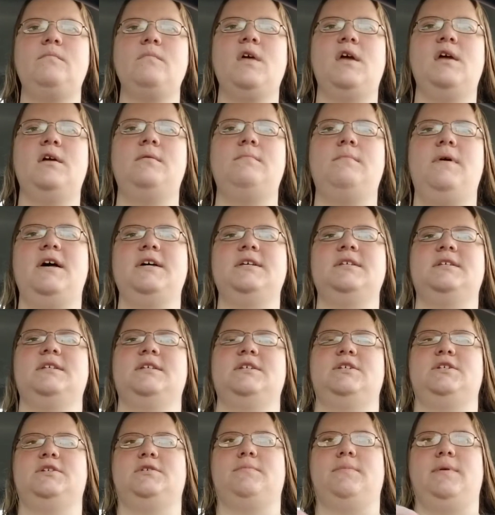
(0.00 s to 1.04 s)
He had
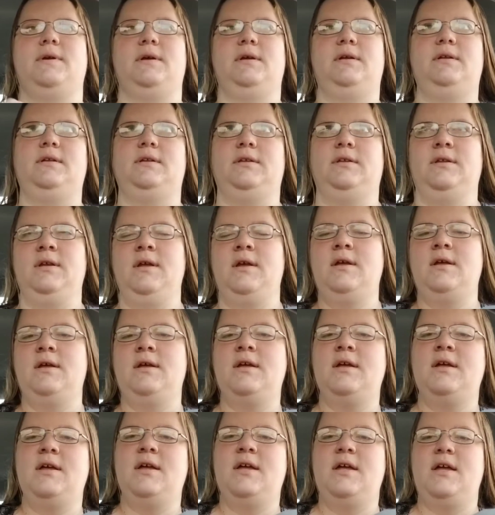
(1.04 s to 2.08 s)
messaged me.
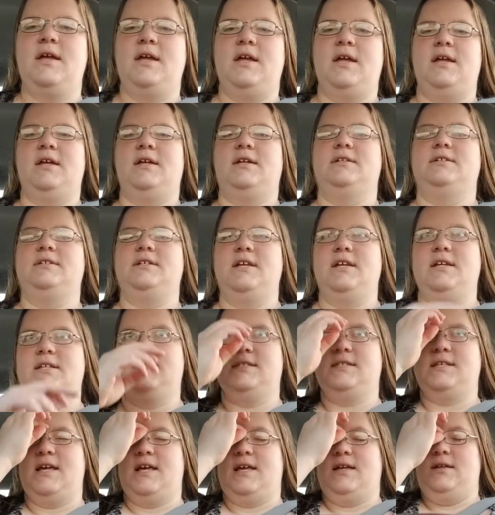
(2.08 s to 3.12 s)
And he'd
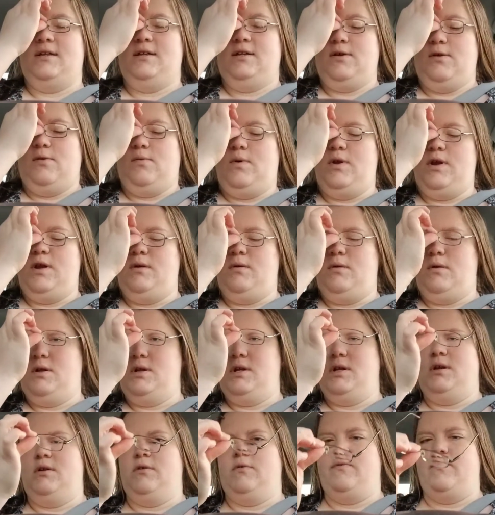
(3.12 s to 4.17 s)
said, you know, what are you on
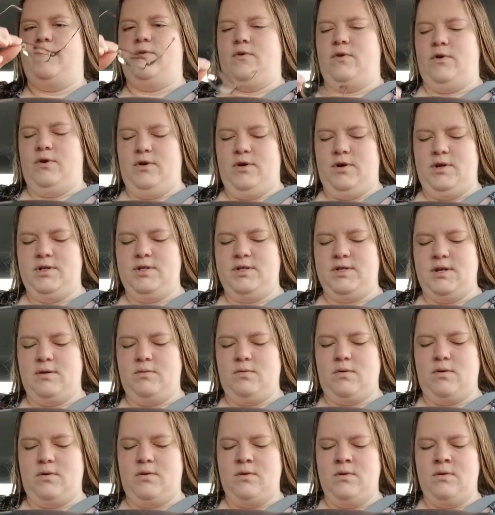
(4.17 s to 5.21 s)
here for? And I
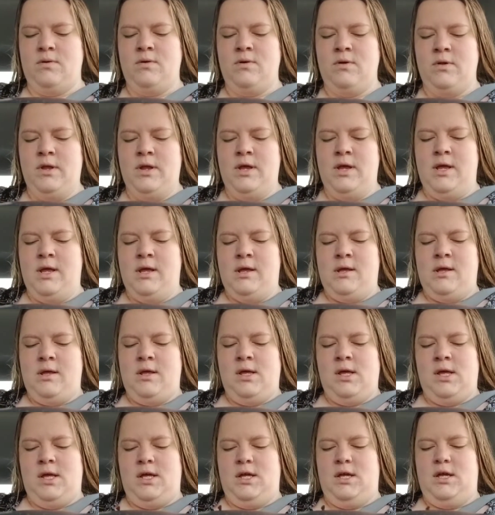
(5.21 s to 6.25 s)
said, well,
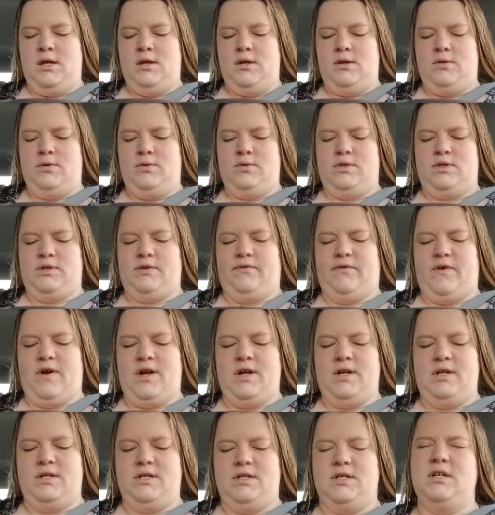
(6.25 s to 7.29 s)
you know, to
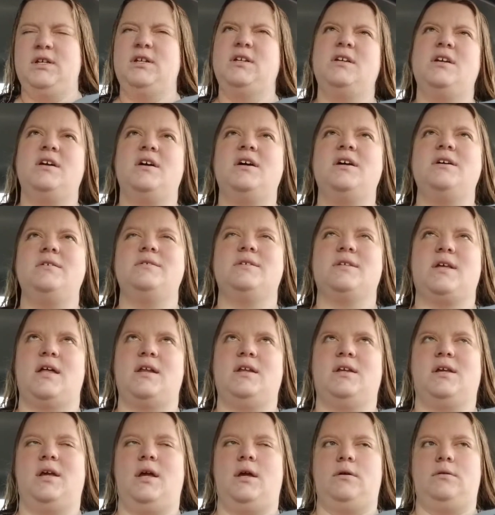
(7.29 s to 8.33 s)
find, you know, he was
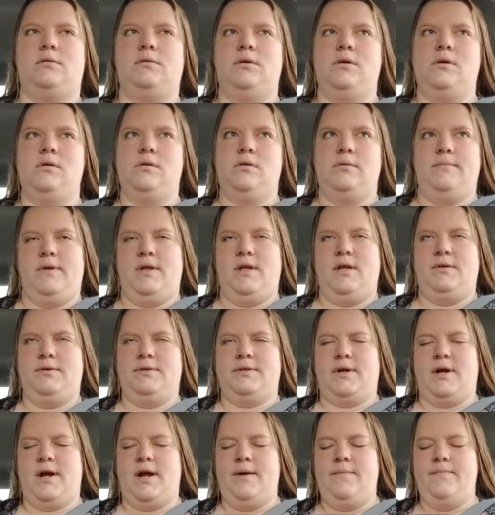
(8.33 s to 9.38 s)
kind of cute. I mean, he was
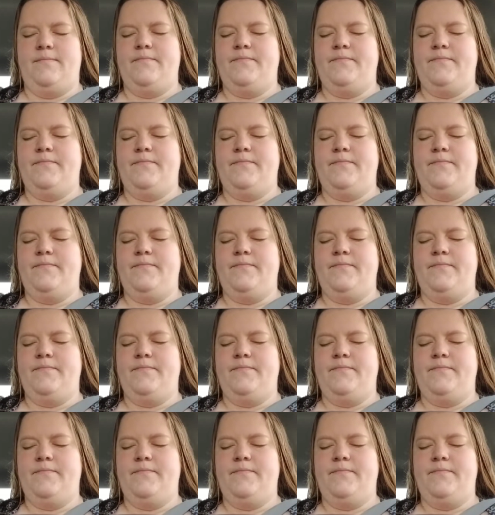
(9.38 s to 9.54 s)
alright.